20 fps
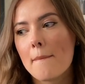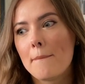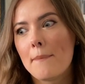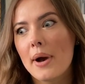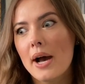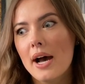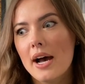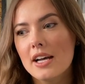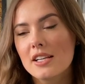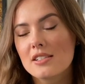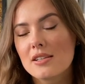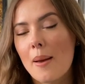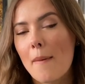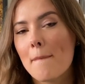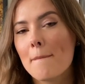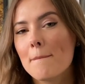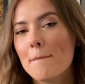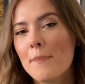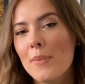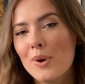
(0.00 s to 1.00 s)
But
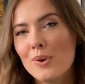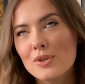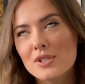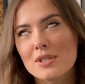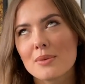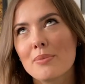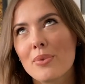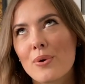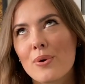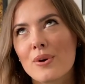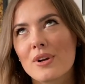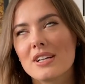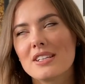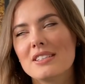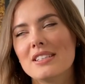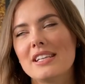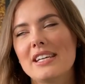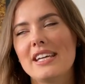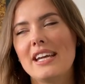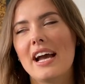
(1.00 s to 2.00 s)
most
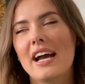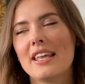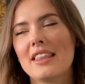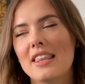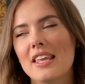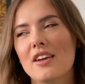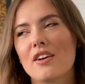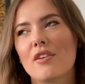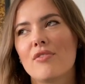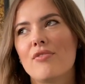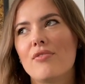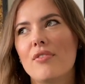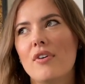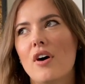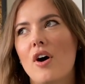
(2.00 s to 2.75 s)
importantly, I think of